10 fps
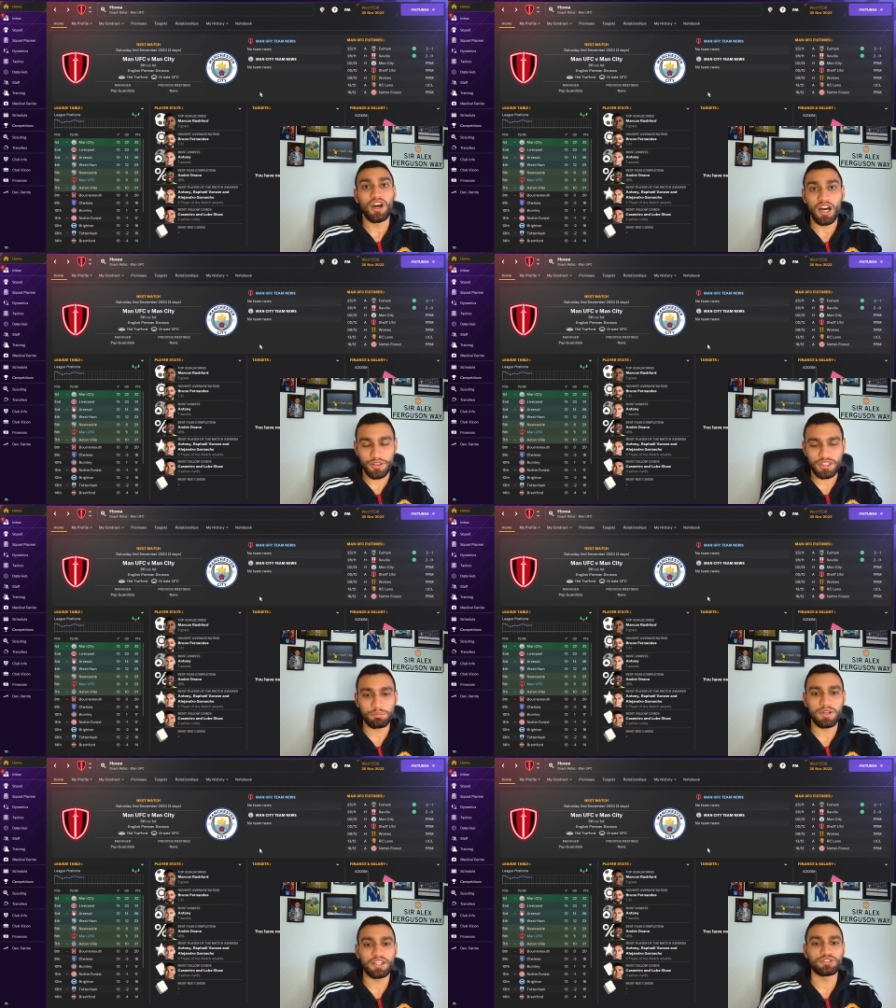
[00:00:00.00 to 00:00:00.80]
I think the
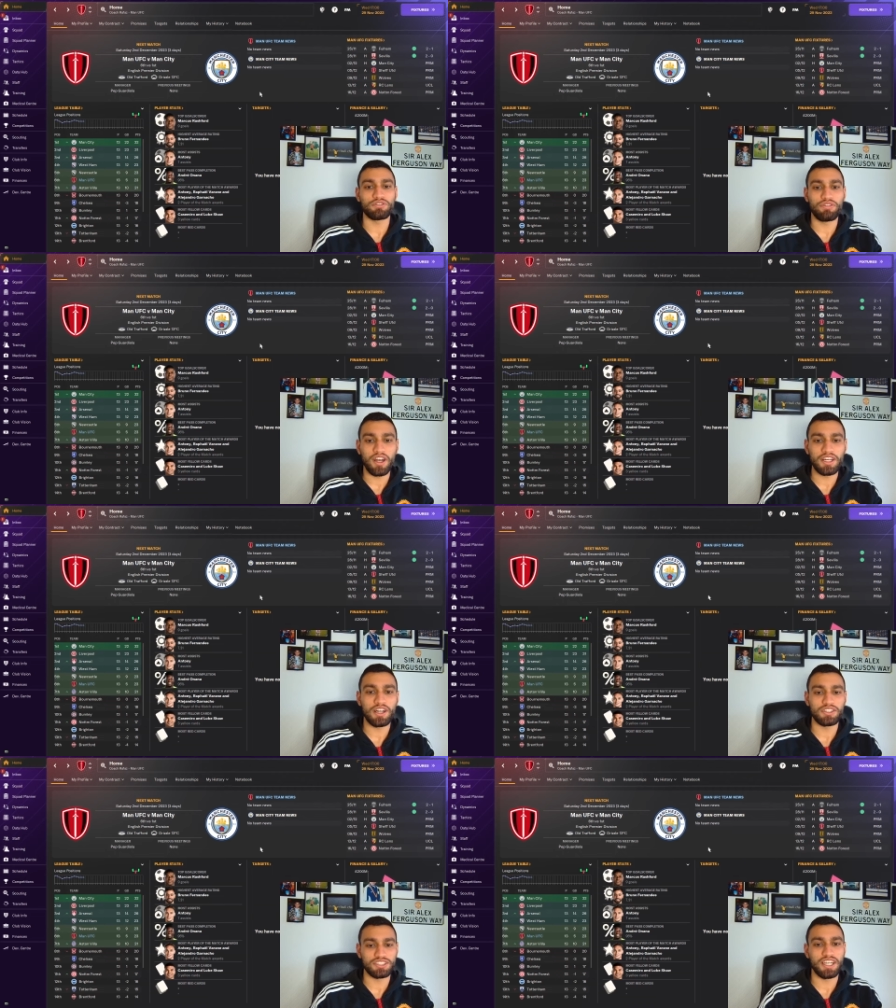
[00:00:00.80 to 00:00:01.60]
players are finally
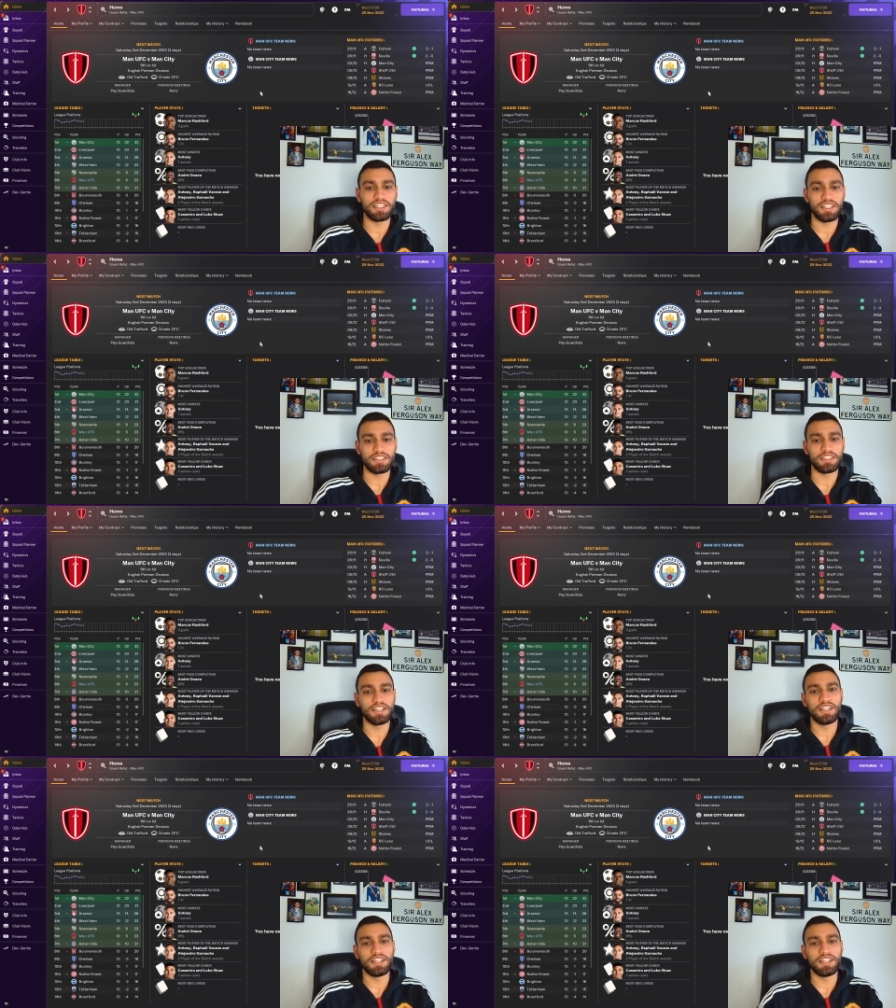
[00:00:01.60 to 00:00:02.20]
understanding